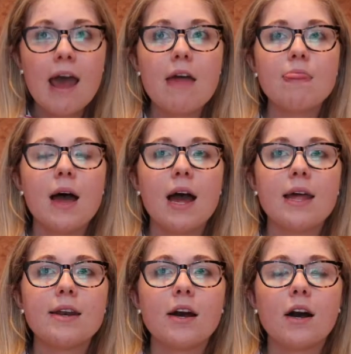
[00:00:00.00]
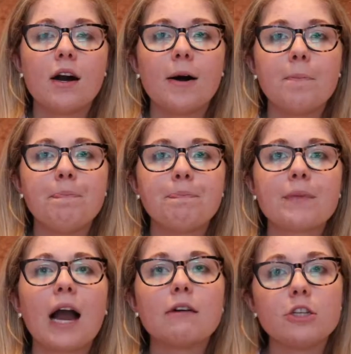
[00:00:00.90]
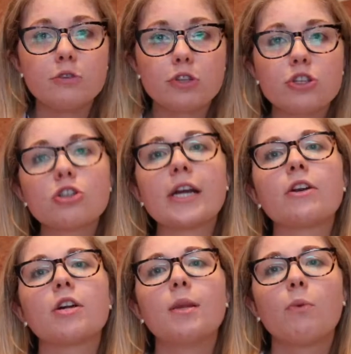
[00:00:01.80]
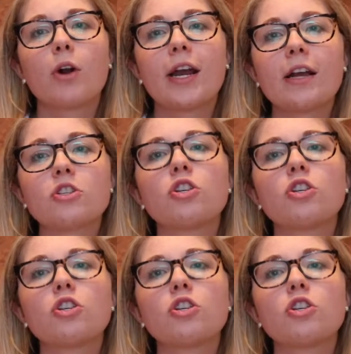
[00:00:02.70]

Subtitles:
and then I would use a straightener in the morning.